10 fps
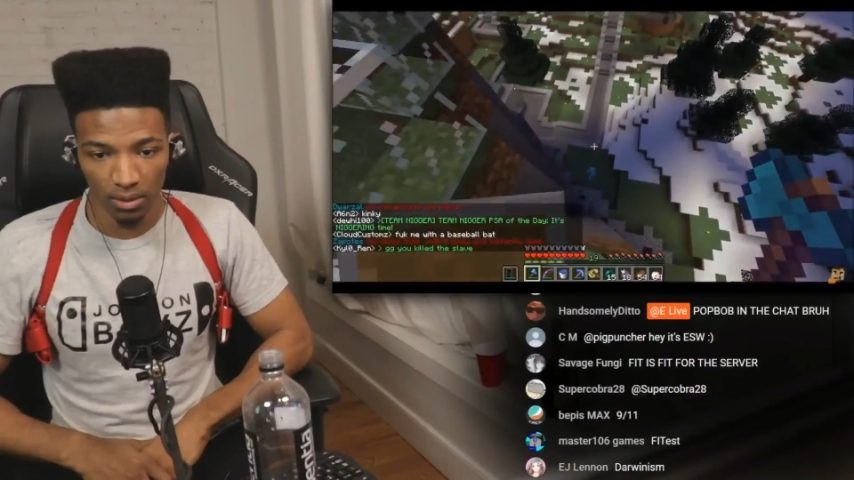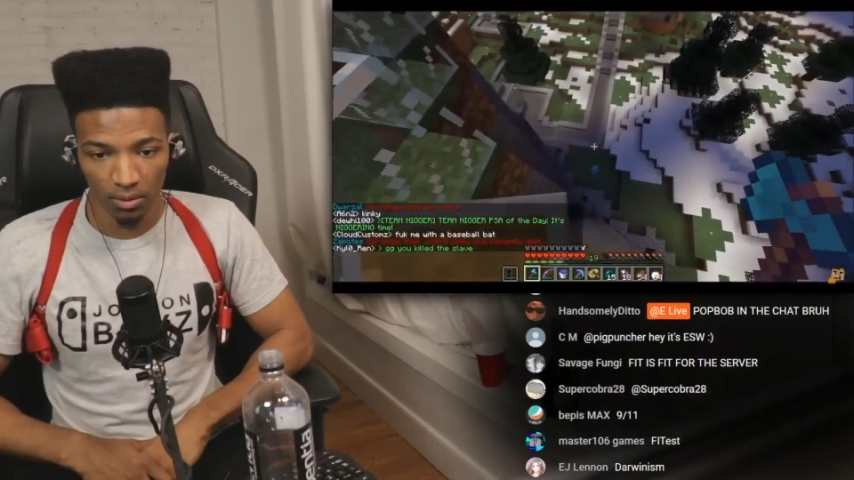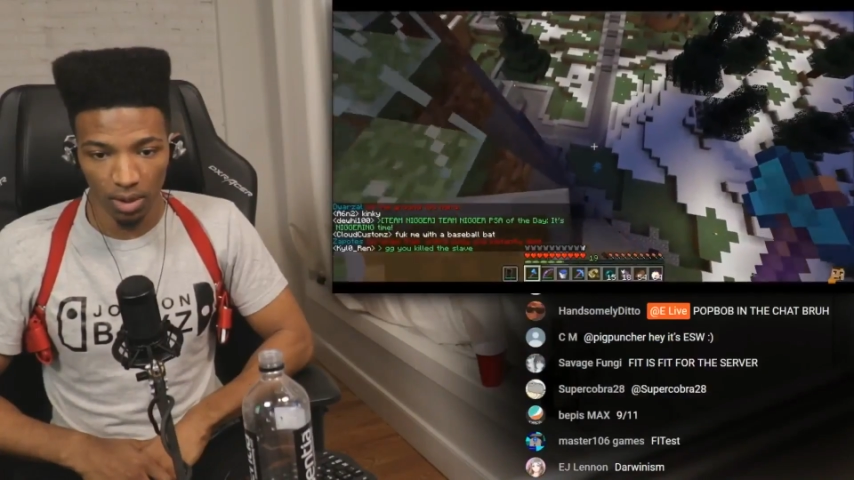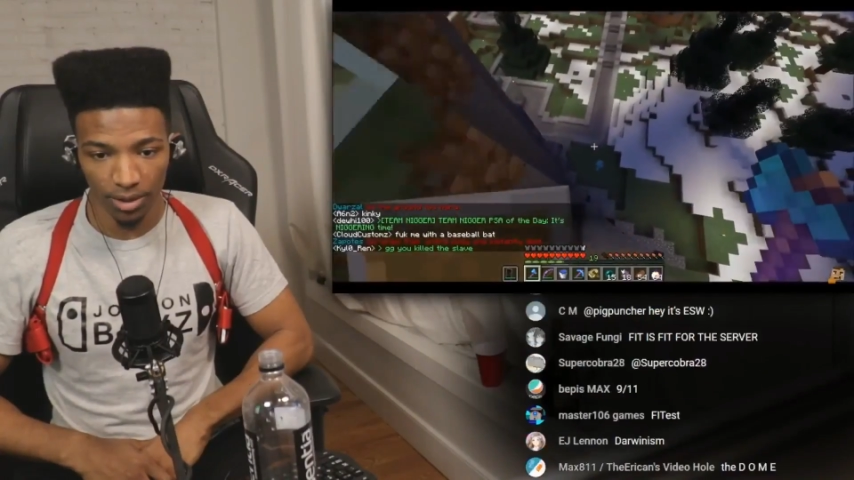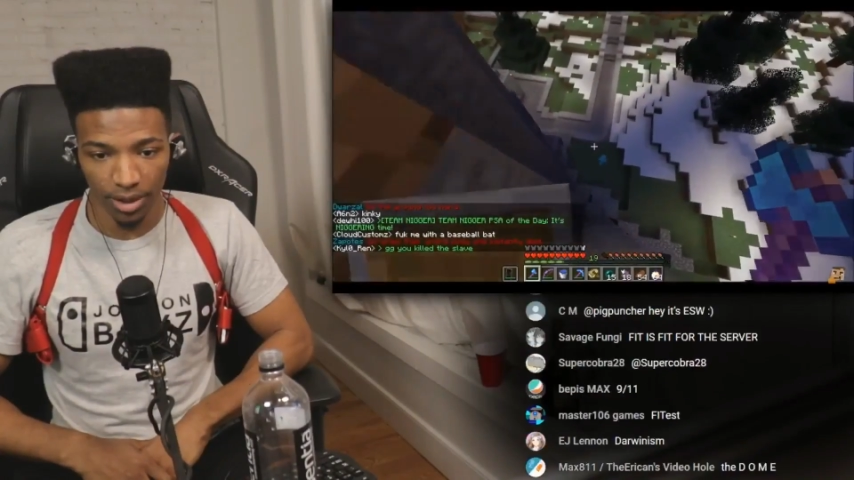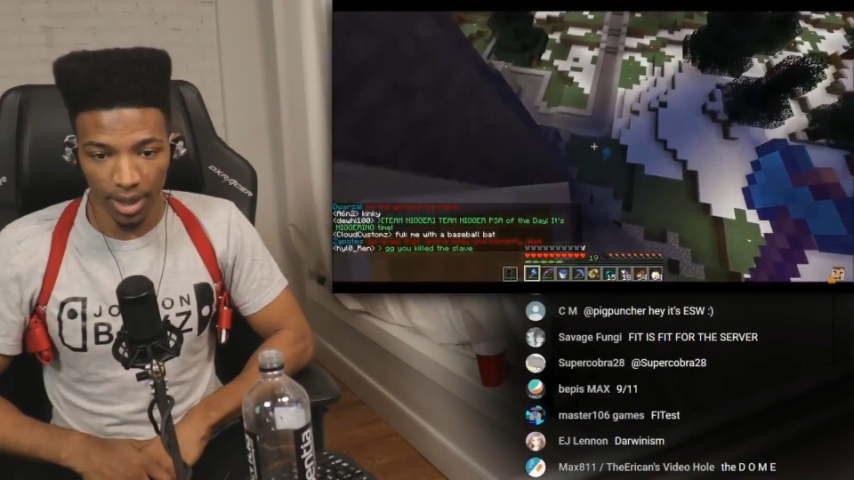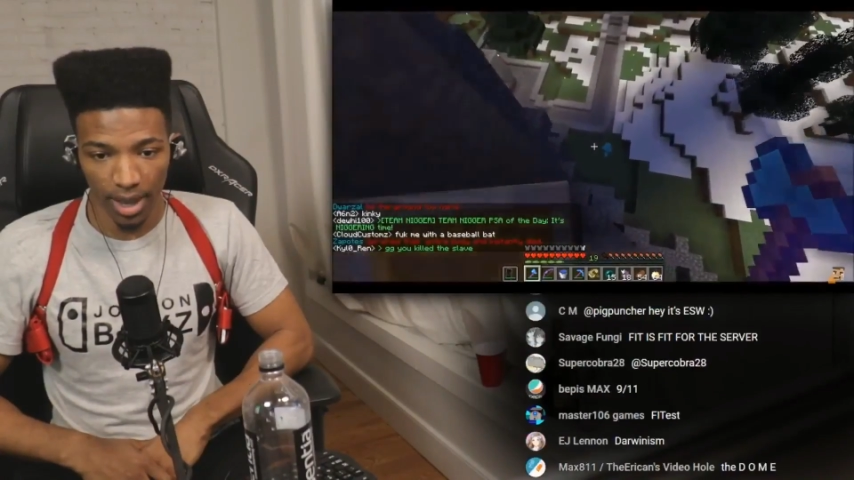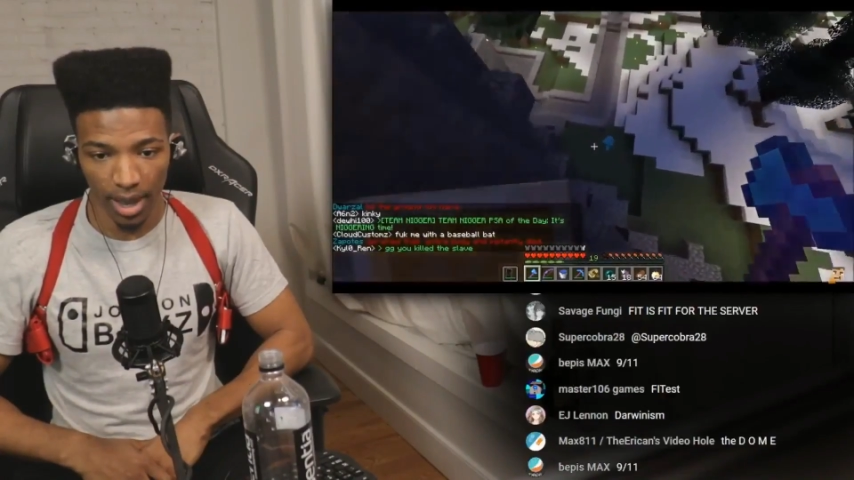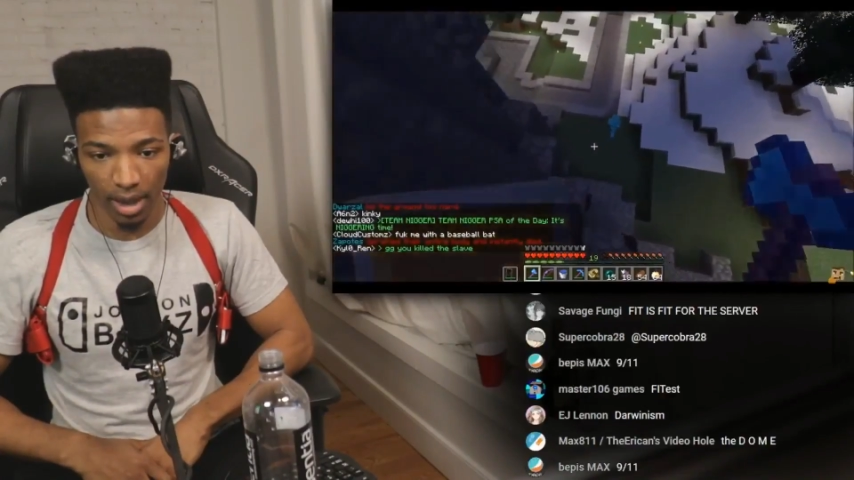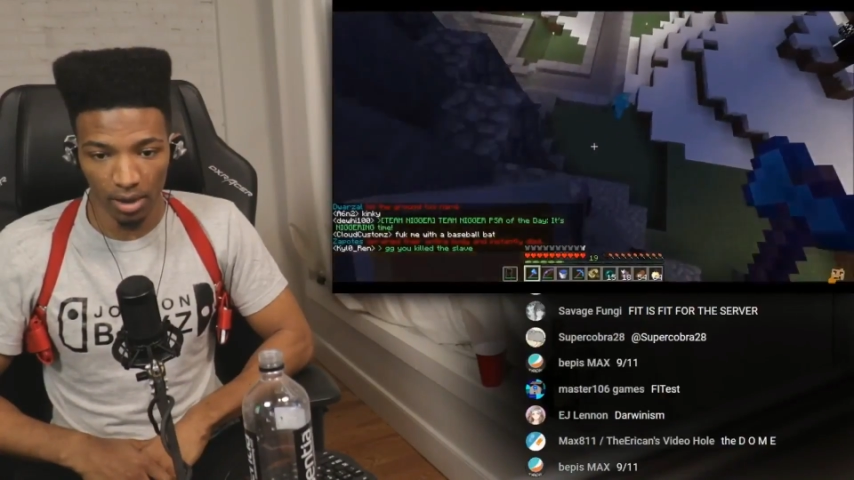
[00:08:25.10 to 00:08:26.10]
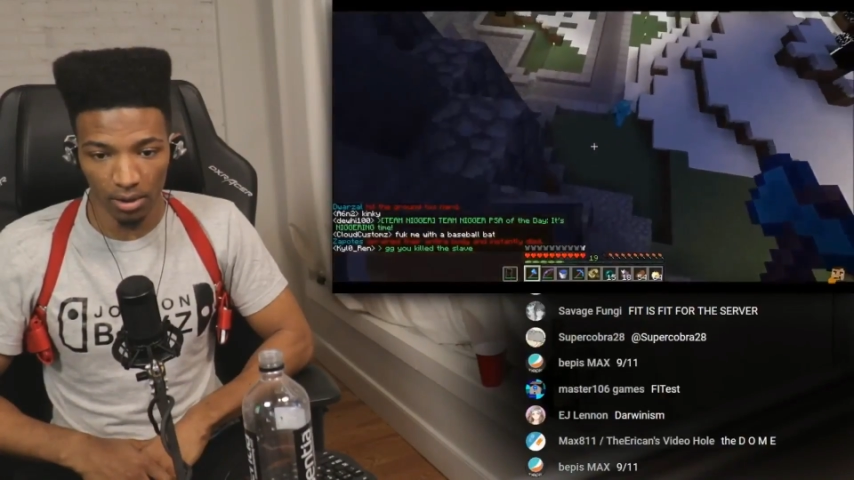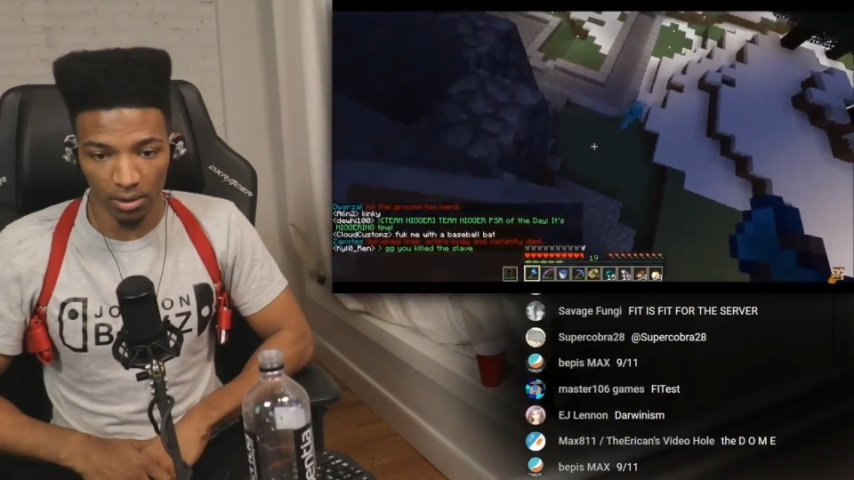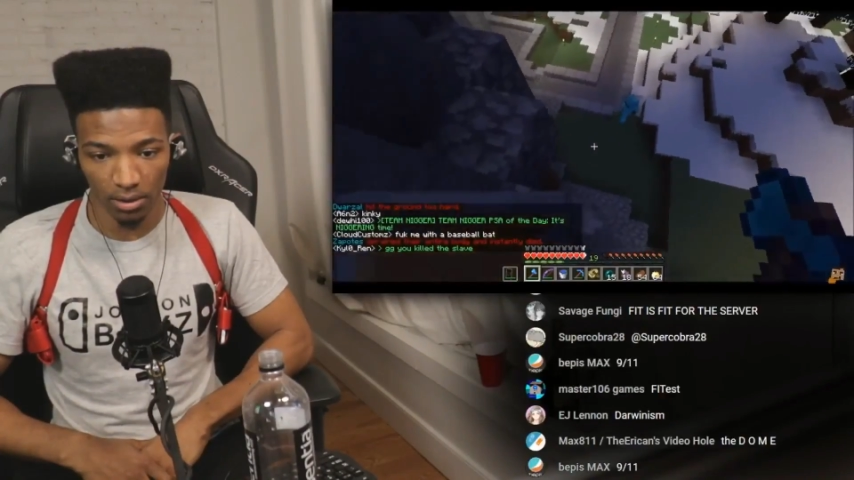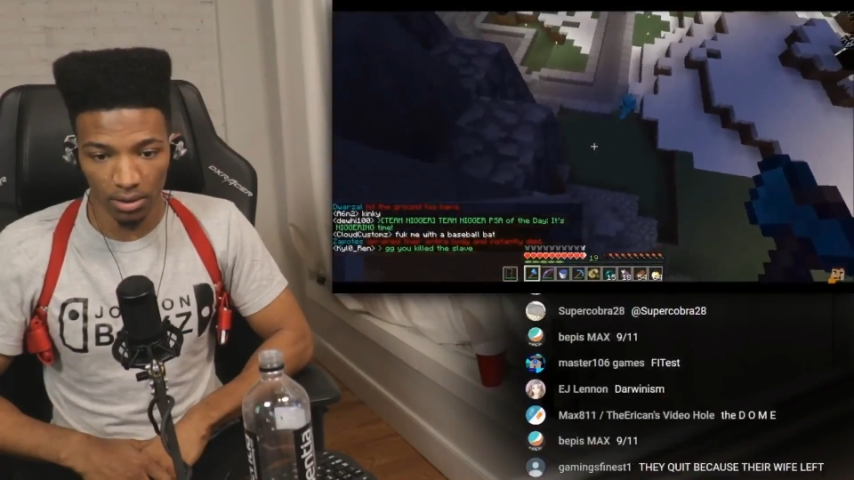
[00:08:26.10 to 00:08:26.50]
What the hell?